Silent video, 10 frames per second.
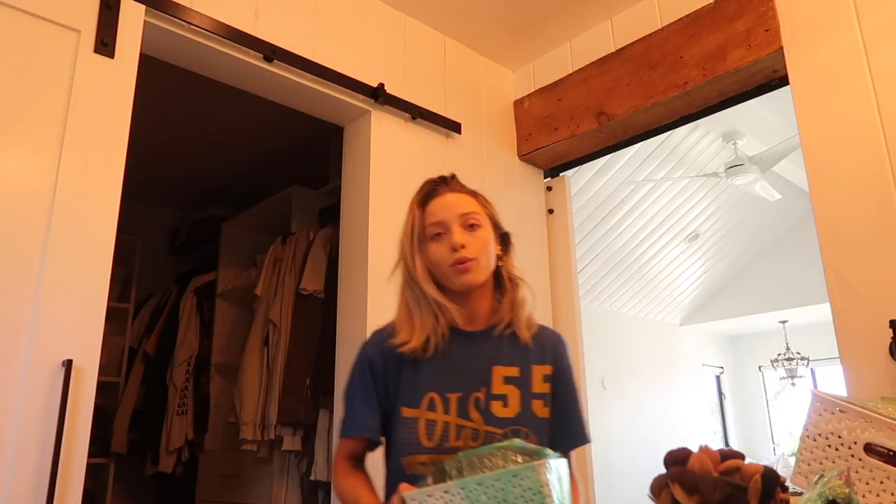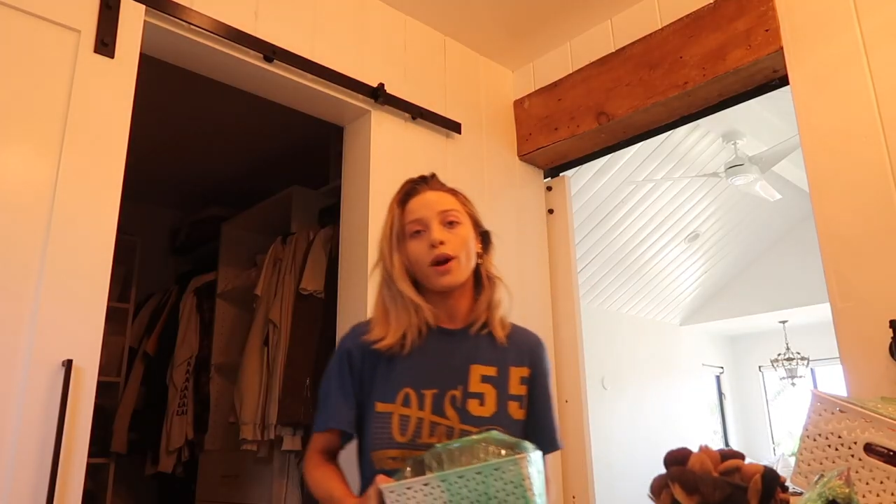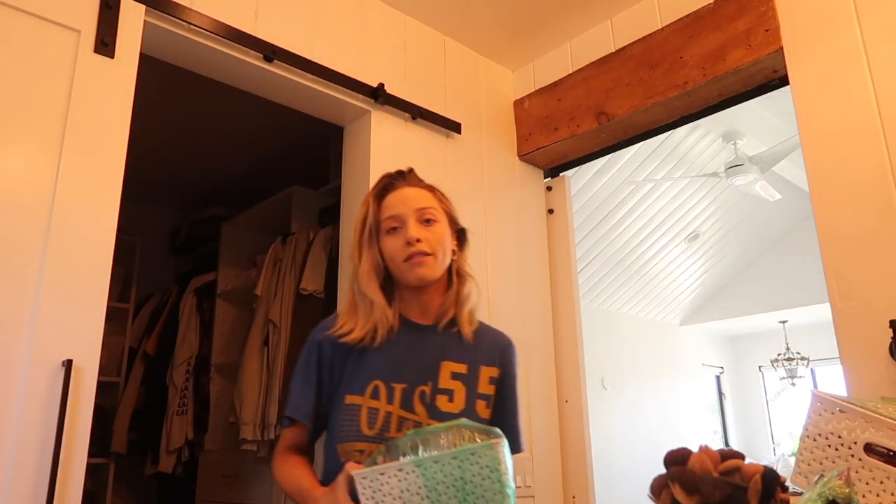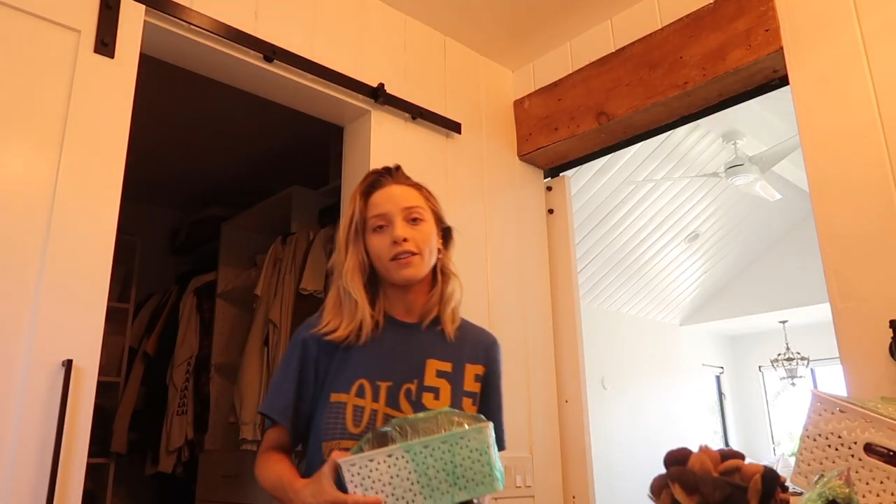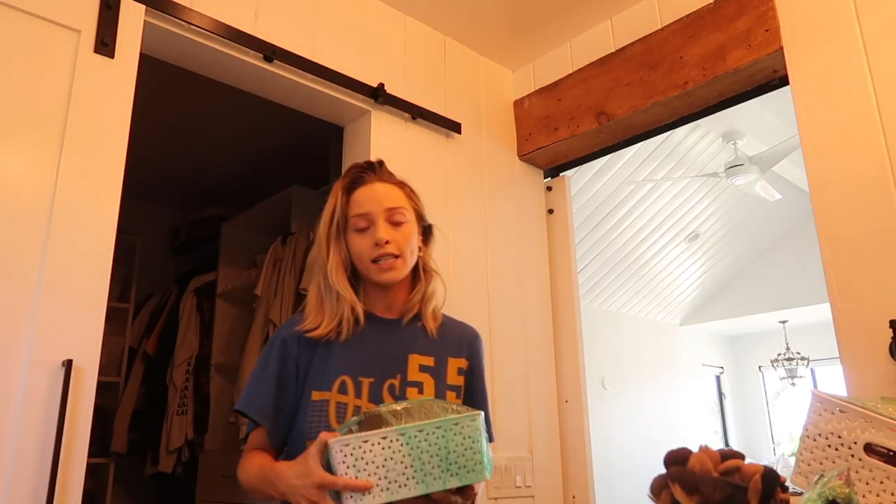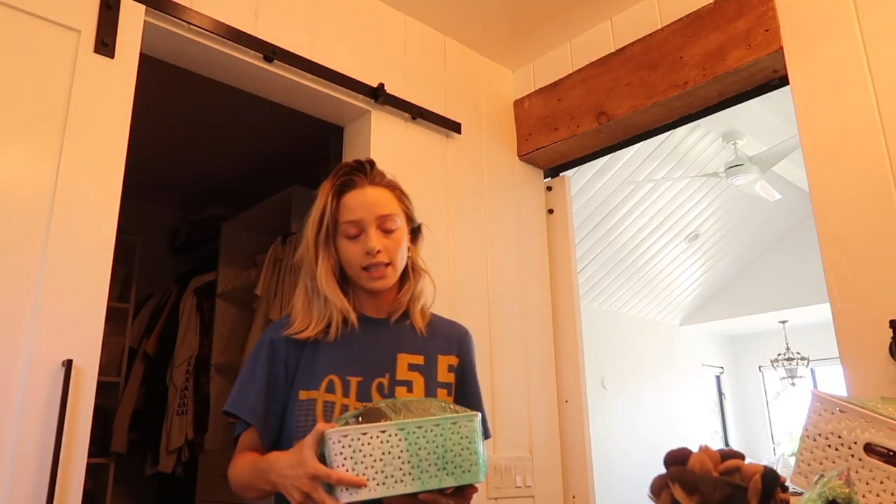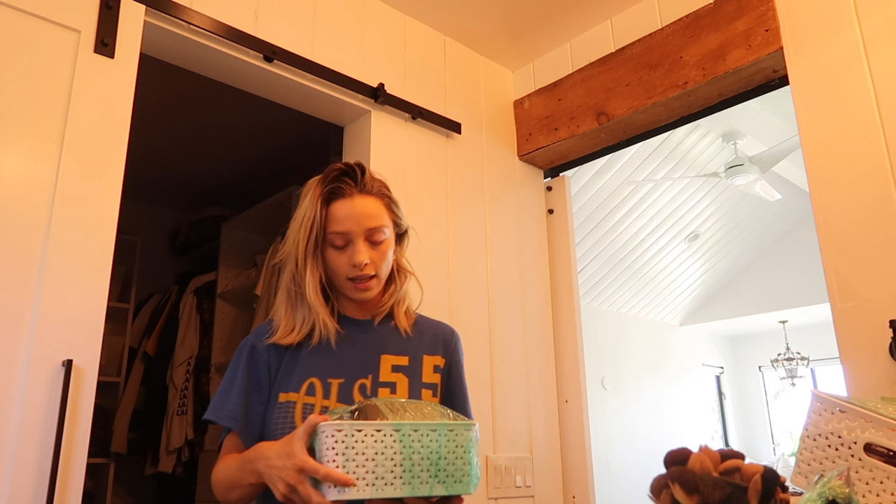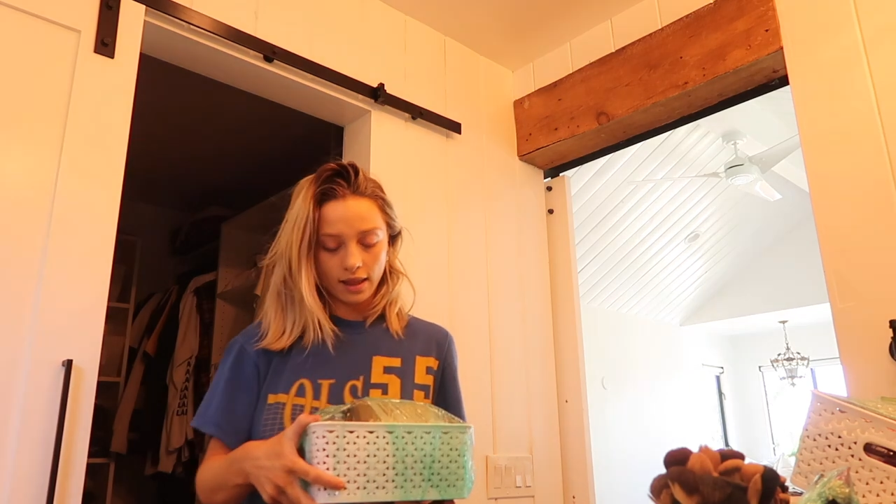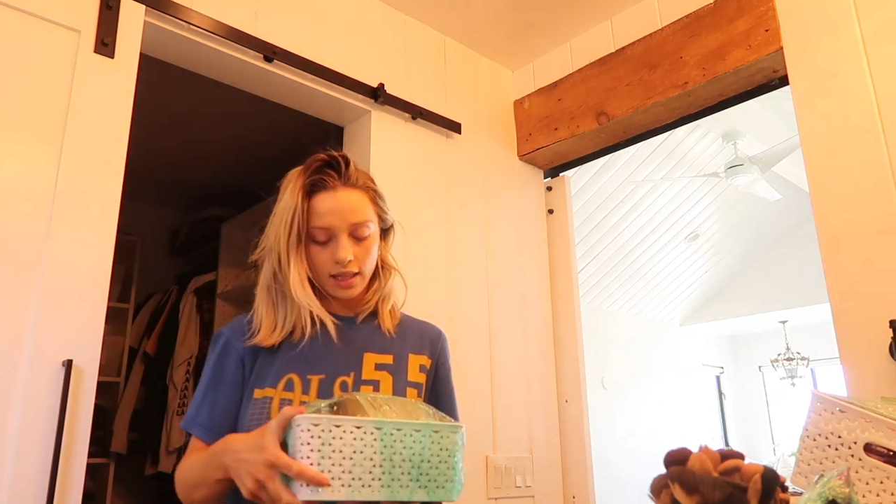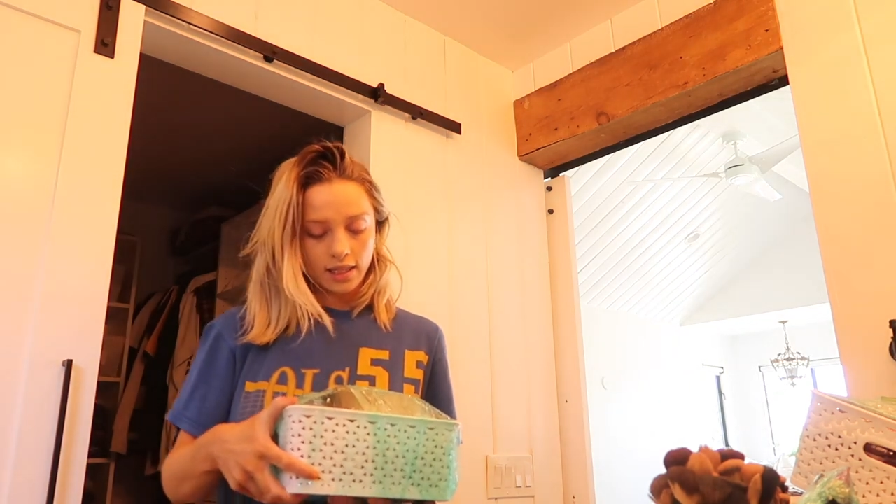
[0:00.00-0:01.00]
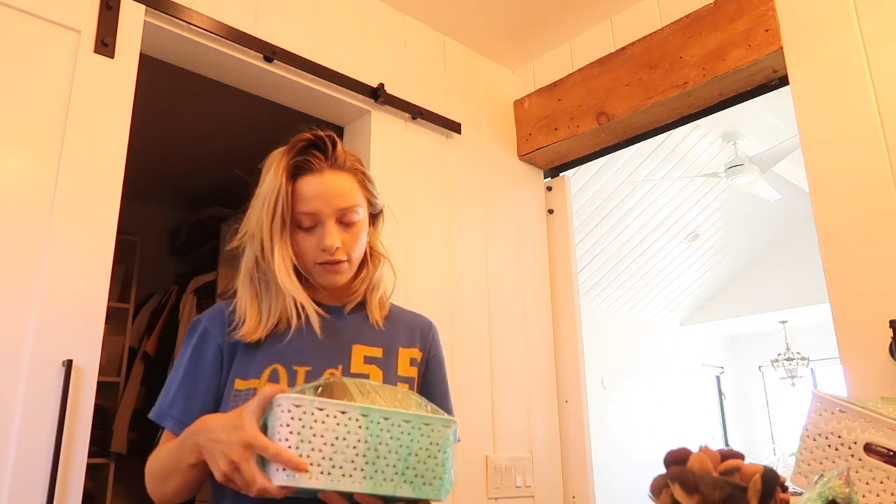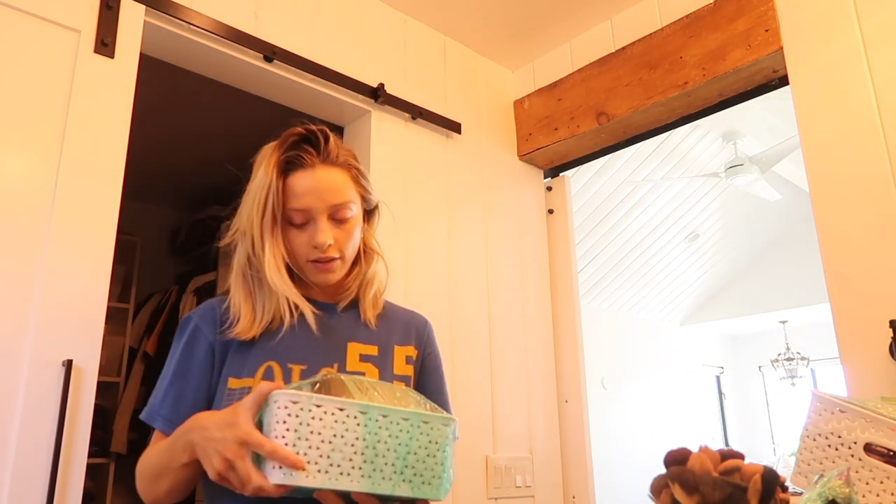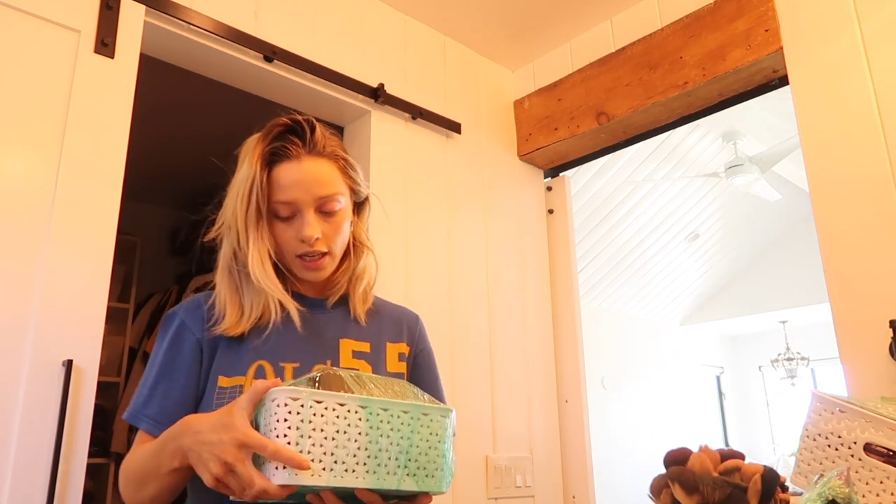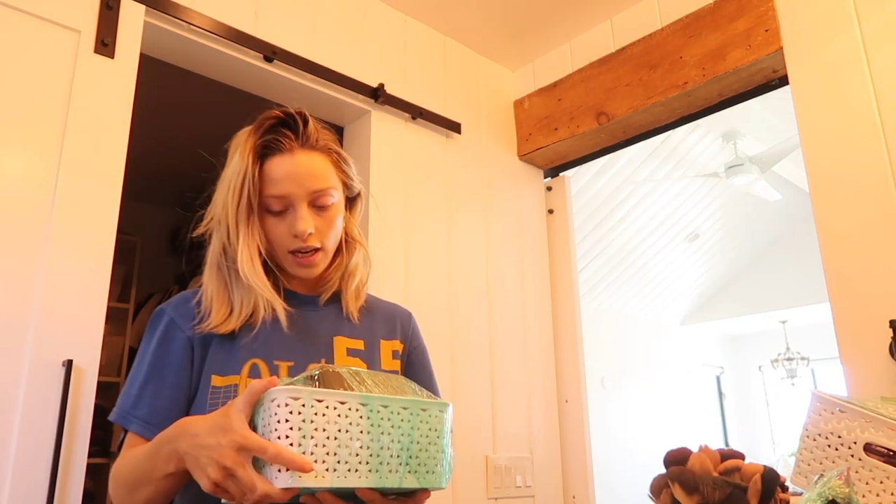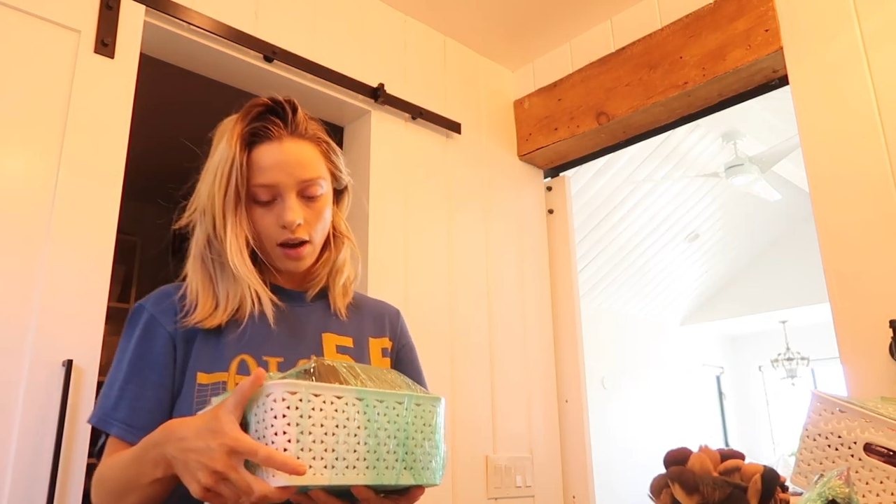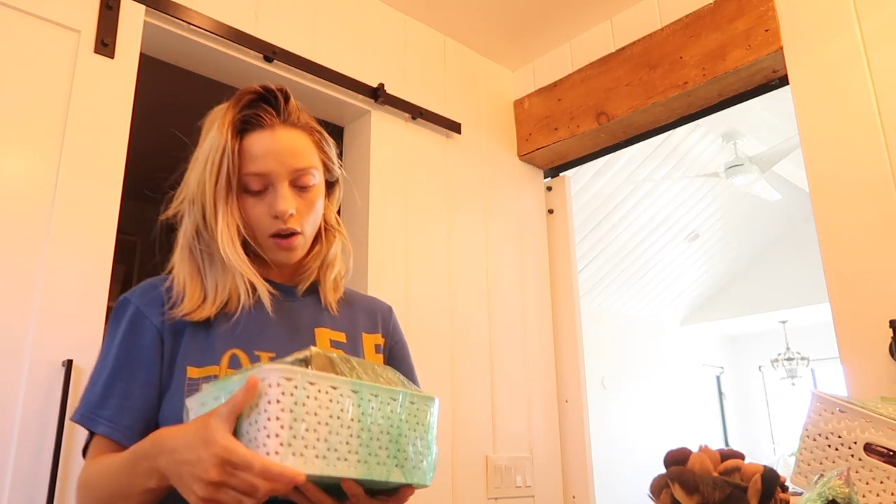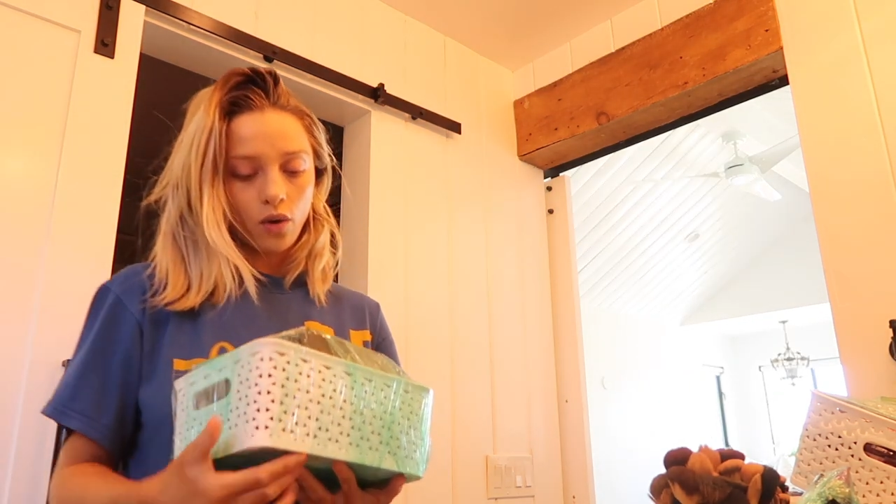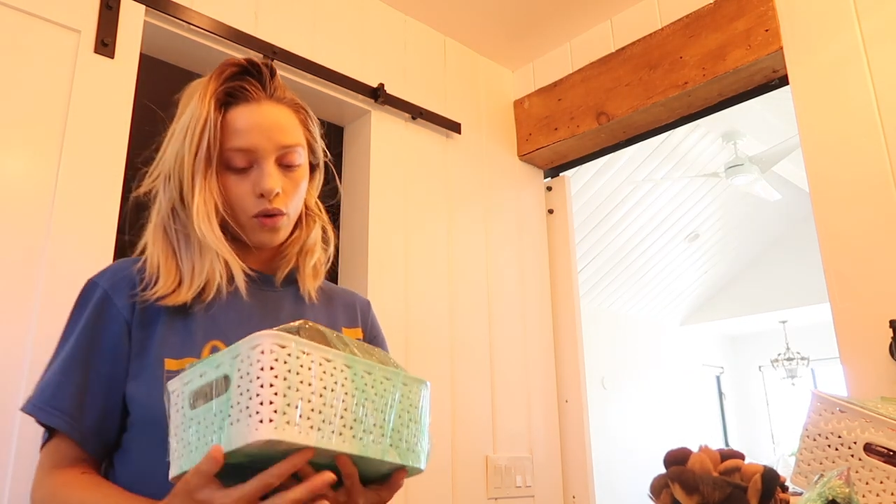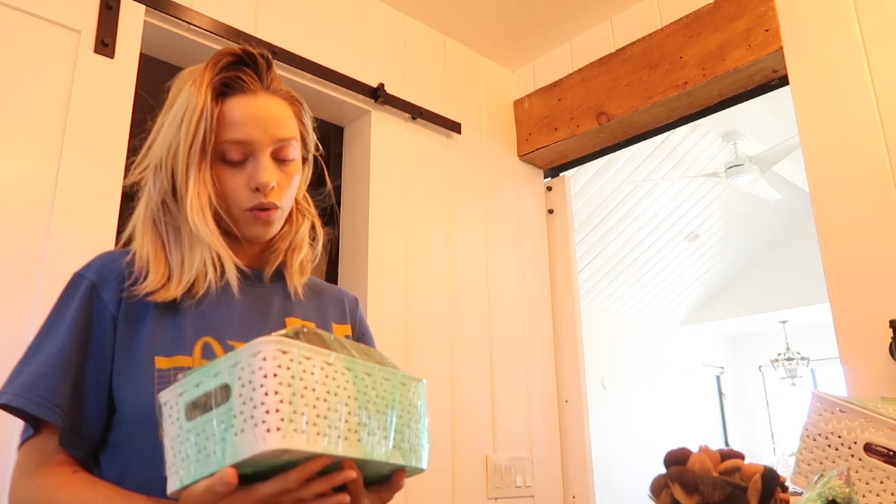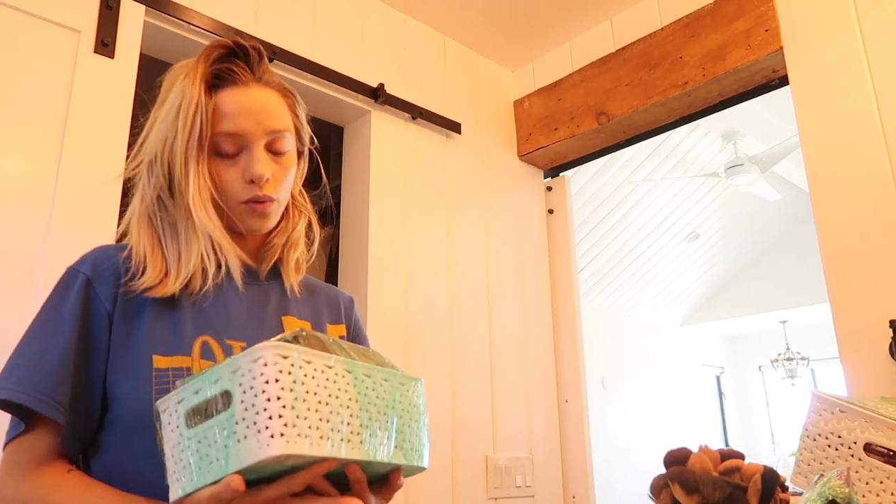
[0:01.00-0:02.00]
preface this
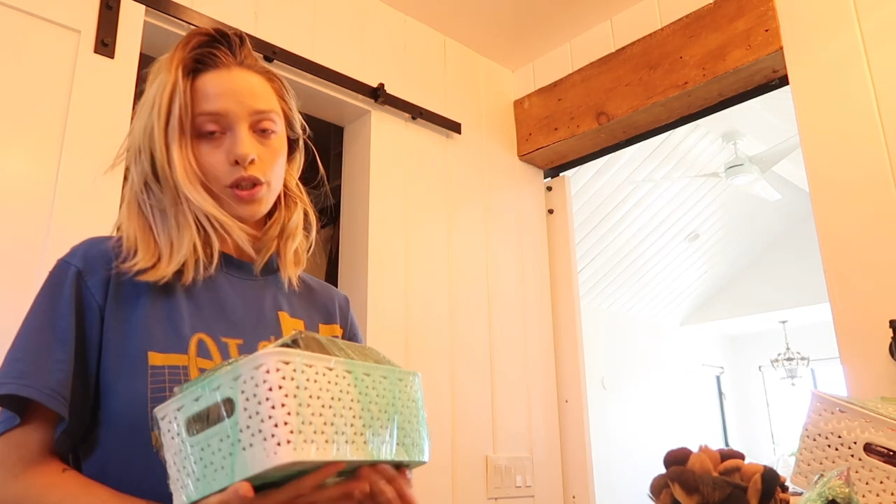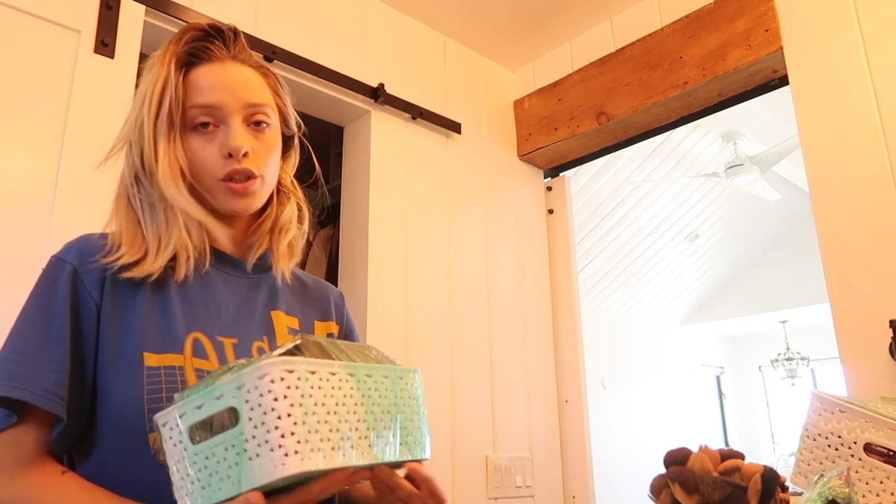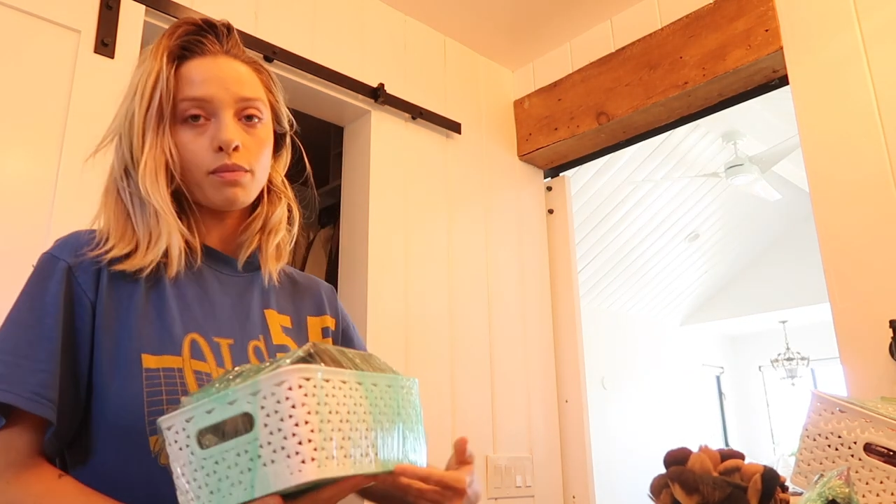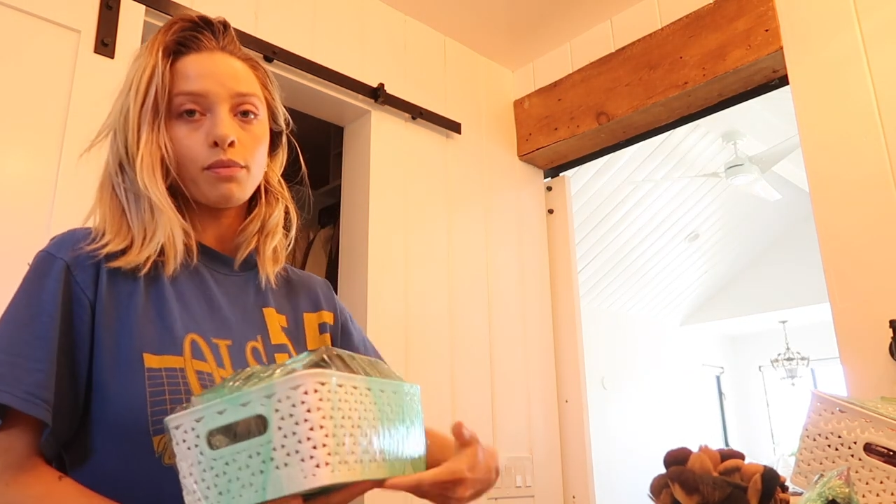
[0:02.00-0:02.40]
video. We just